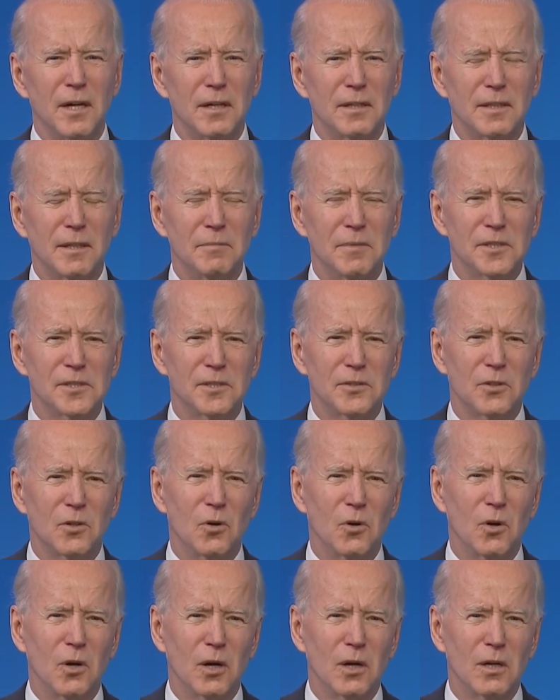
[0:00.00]
Commission
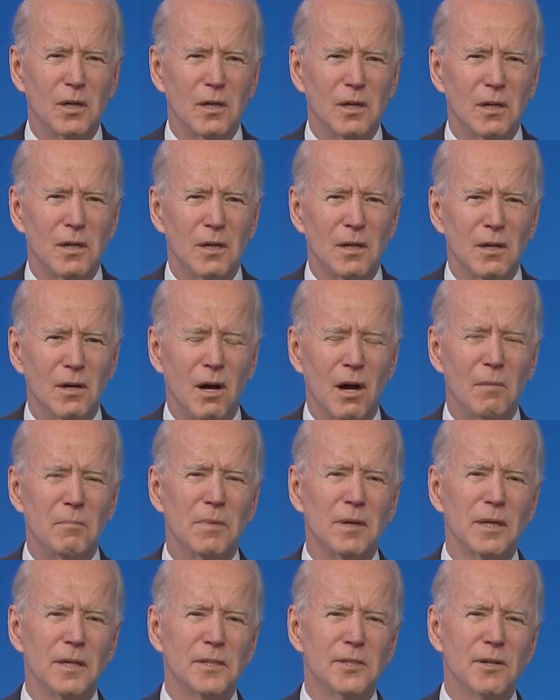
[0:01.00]
Corps, our
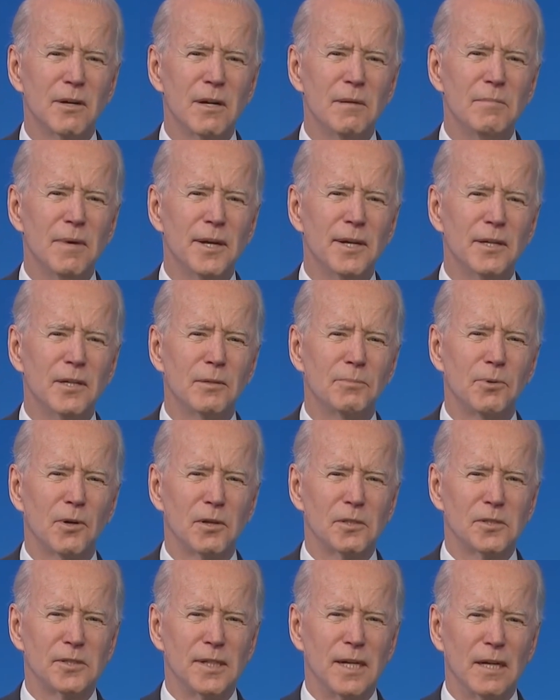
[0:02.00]
military medical
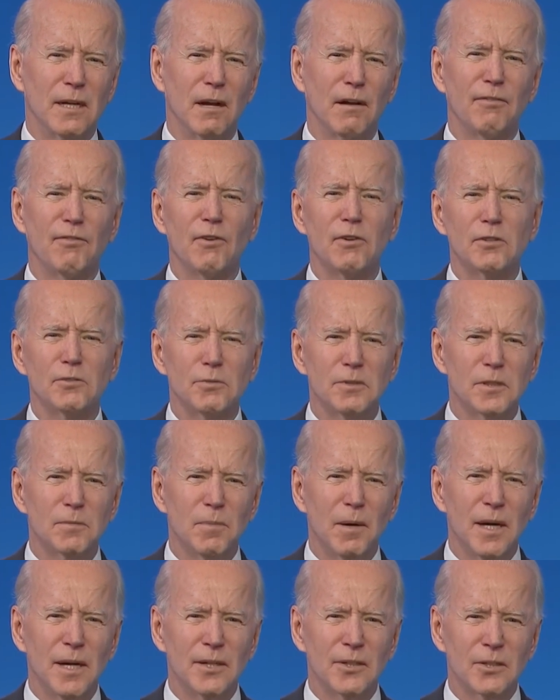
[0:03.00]
personnel, our first
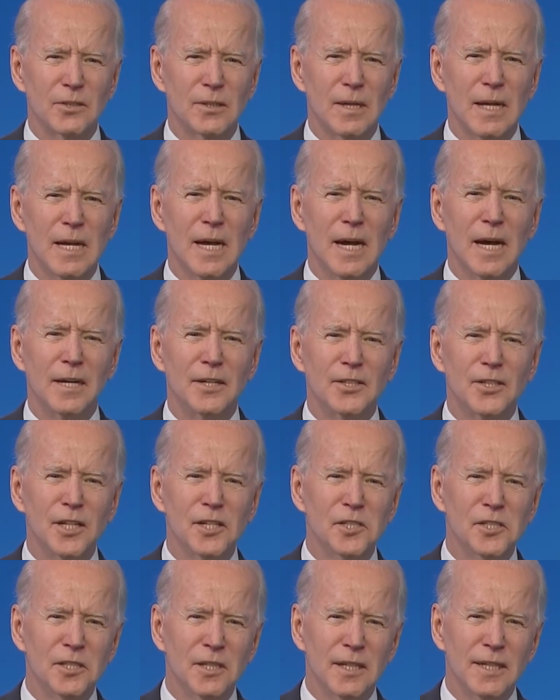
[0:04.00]
responders.
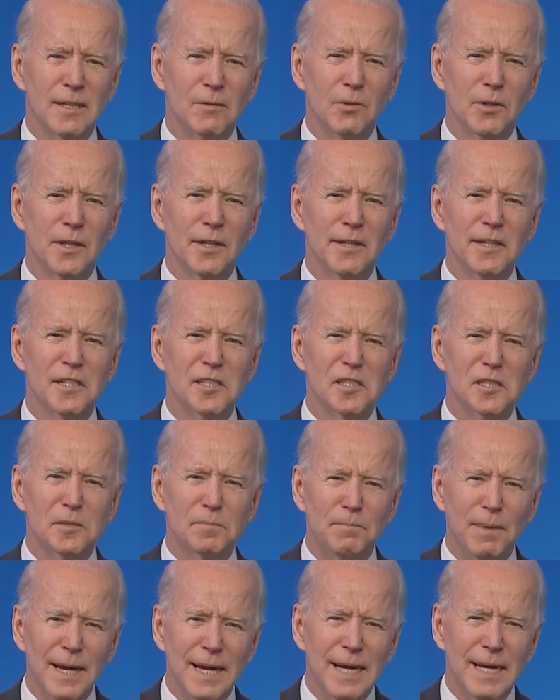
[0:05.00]
Additionally, we're going to
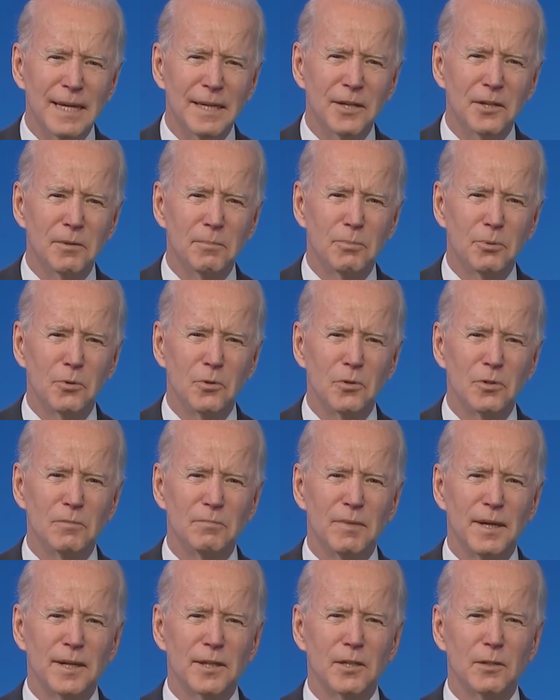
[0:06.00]
expand the pool of
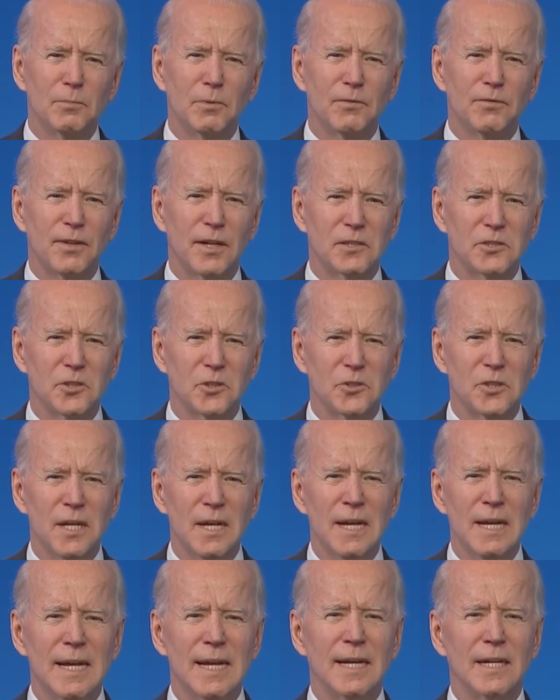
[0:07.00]
medical professionals,
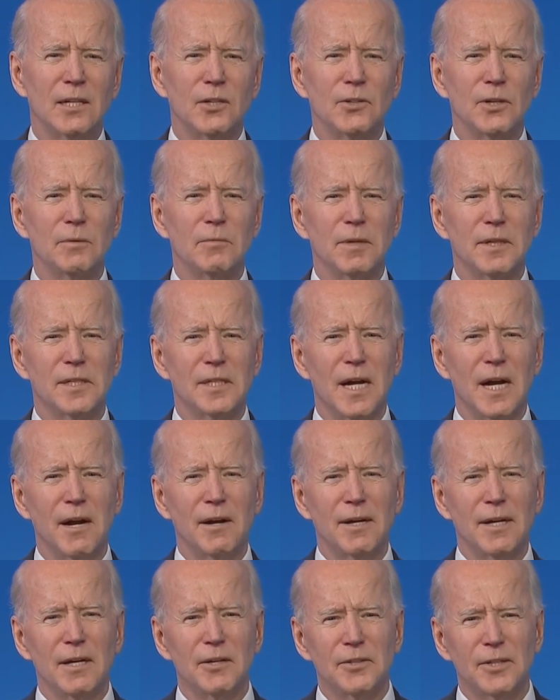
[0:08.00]
including
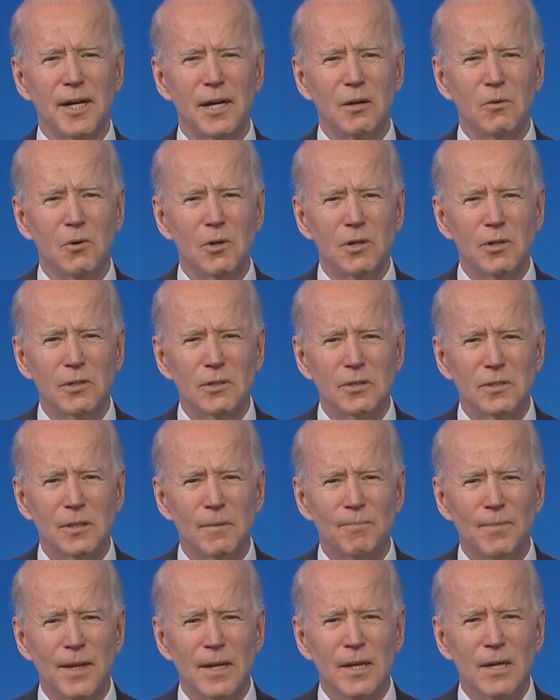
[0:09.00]
retired healthcare workers,
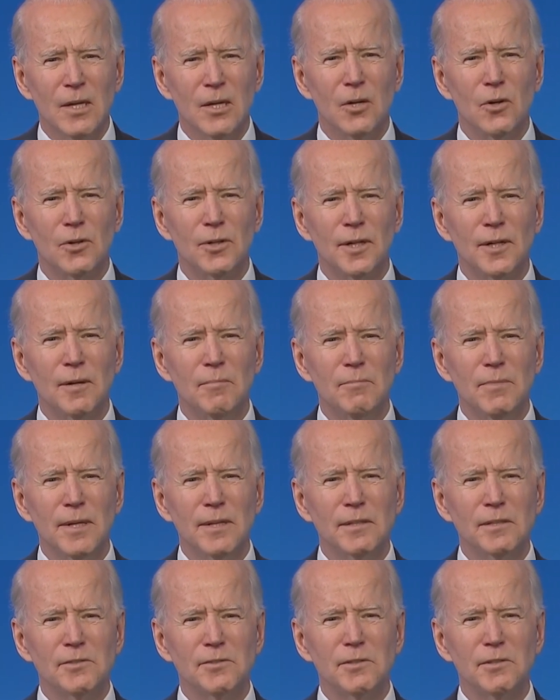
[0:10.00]
who can
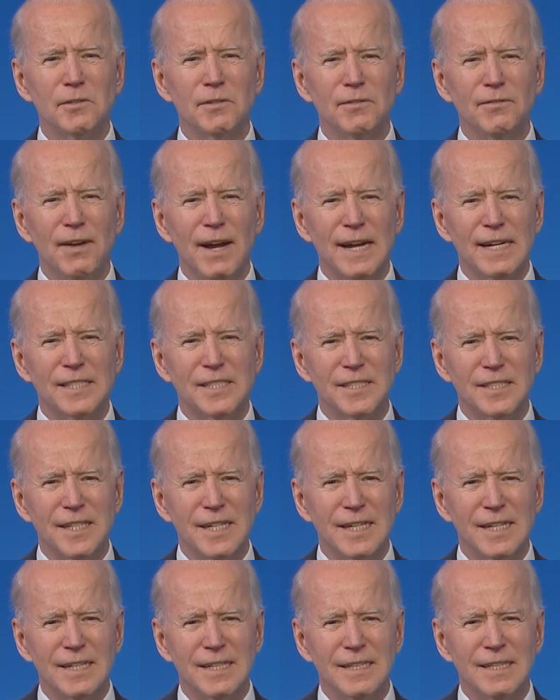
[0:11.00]
administer the
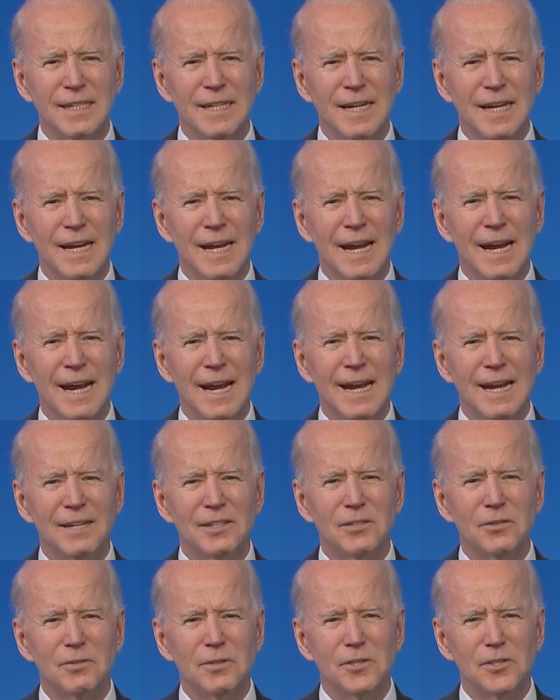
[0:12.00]
vaccine
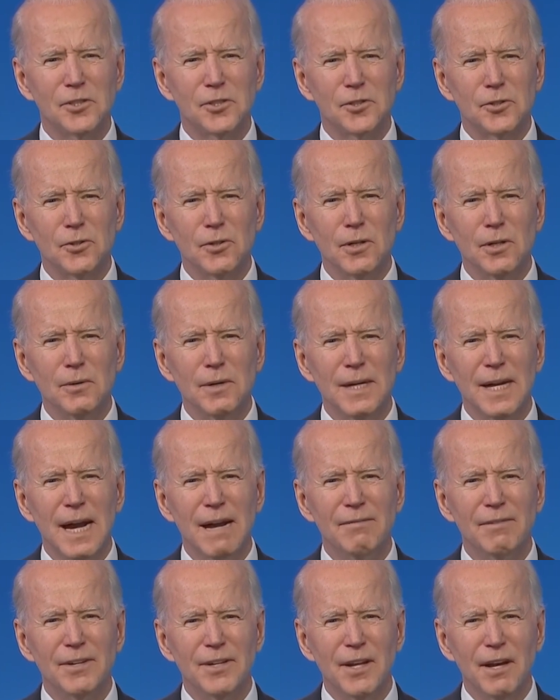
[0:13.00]
and to ensure we
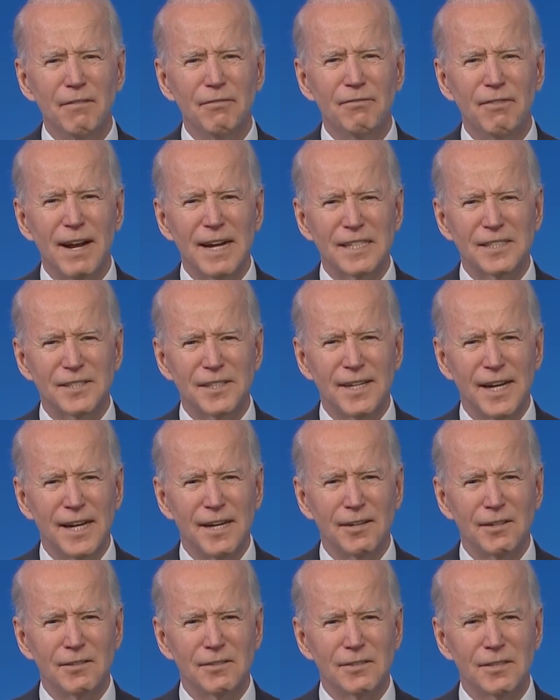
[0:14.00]
have enough
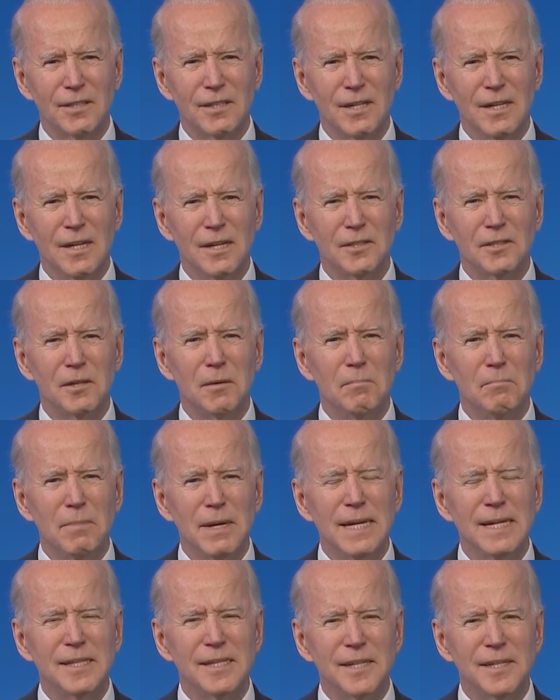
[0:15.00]
vaccinators to
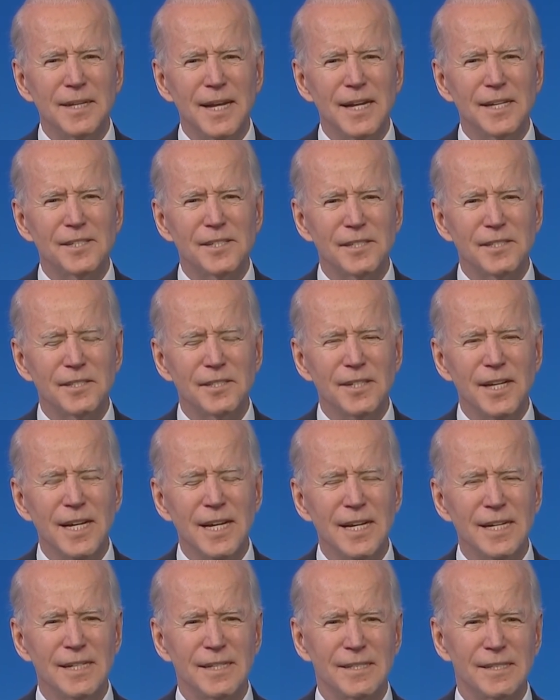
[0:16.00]
meet the nation's
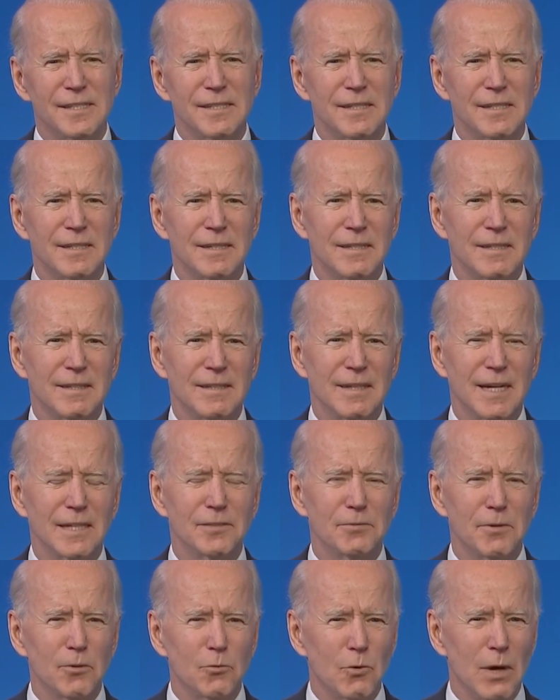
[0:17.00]
needs
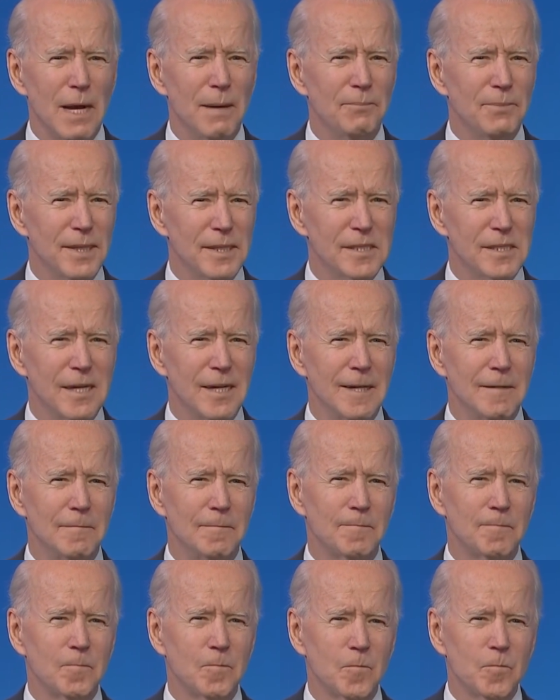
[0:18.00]
as we ramp this up.